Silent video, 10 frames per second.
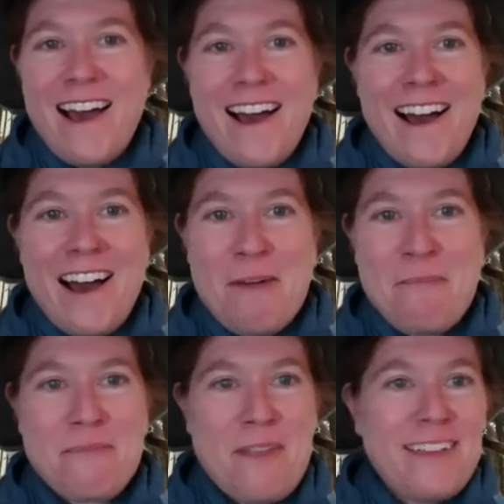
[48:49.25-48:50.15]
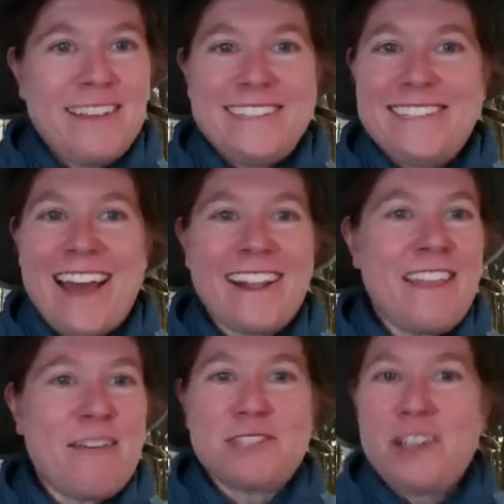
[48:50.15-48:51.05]
Um, sadly,
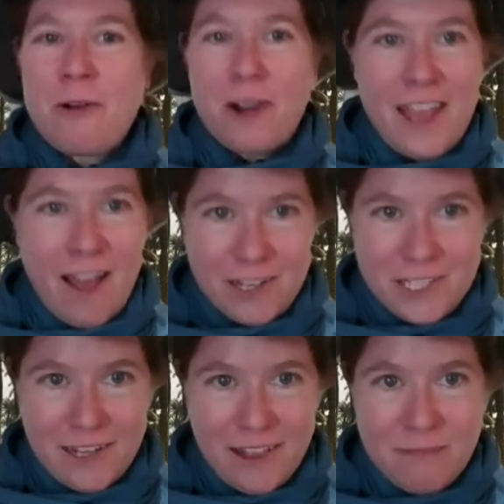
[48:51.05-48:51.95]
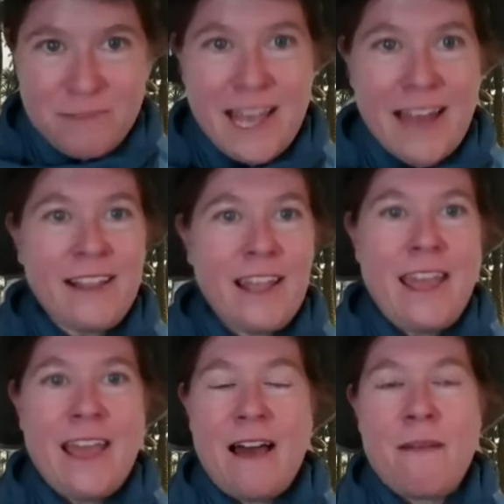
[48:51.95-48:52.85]
there was no archaeology club.
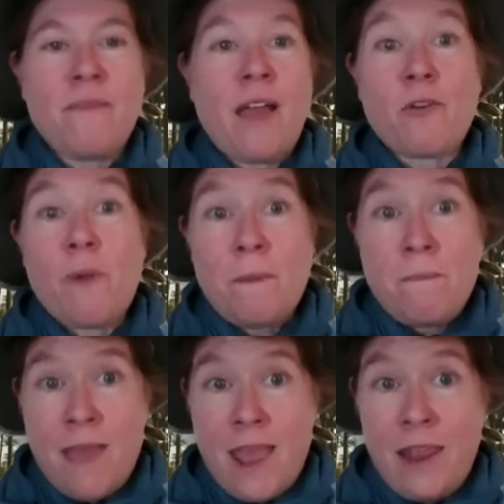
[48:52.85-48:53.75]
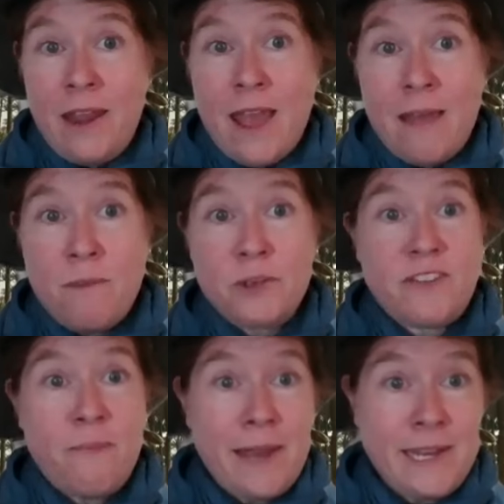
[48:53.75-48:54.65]
Sadly, um, I grew up in Maine, and most
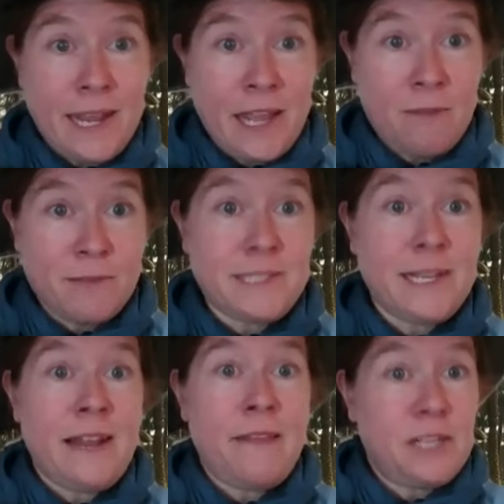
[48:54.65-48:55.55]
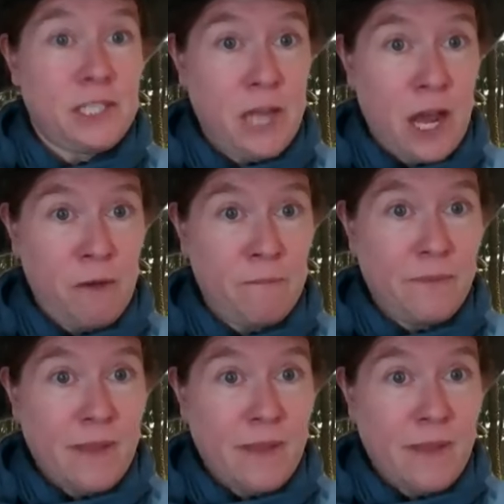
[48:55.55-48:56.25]
of my digging was done in the snow